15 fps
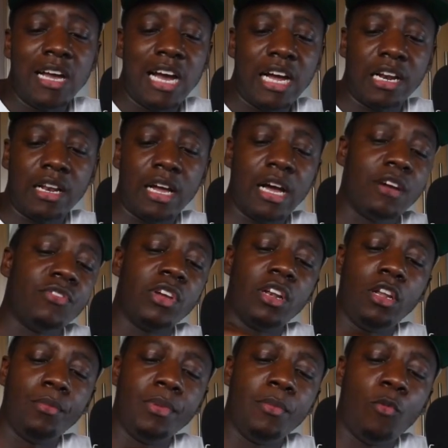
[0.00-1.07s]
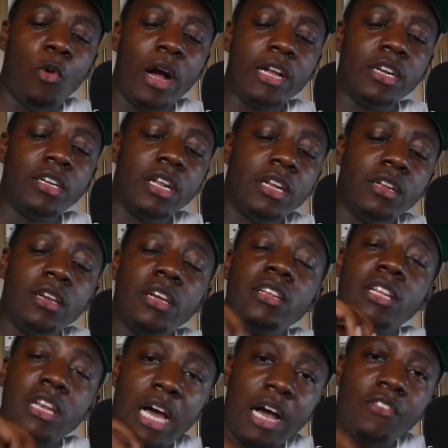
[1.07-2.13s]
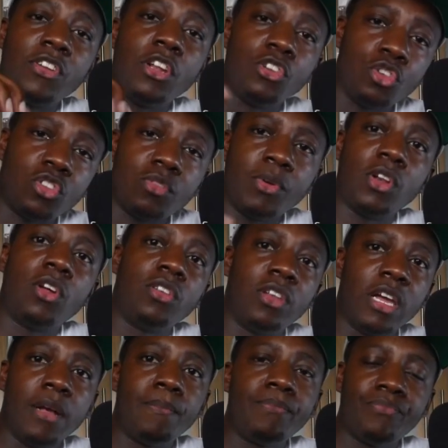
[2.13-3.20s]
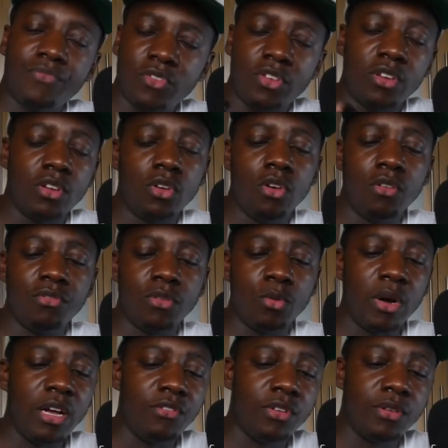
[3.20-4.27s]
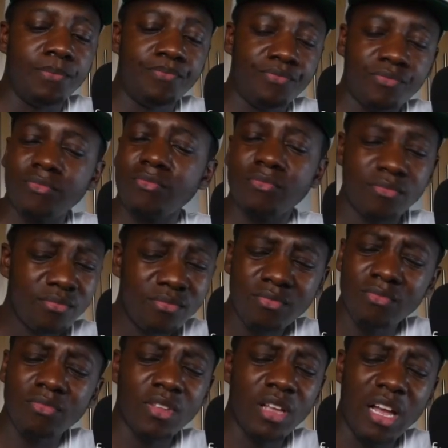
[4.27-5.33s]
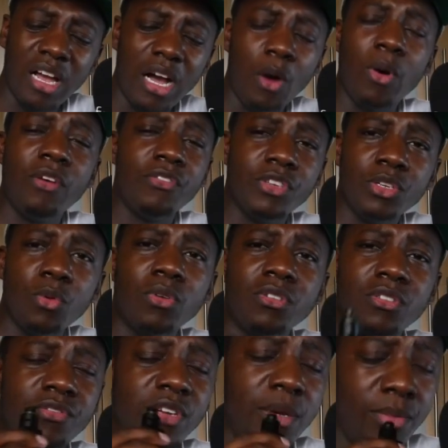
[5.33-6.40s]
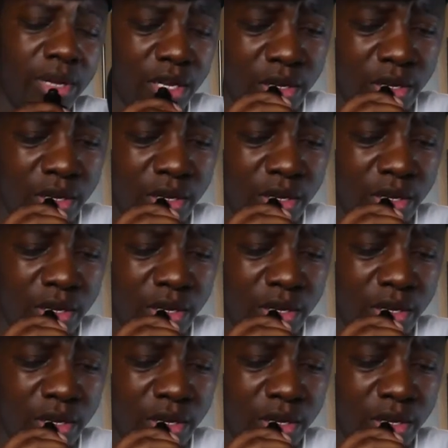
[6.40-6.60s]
I'd have it a little bit wider than have an adjustment on there, so you can go through whatever. However you want to vape.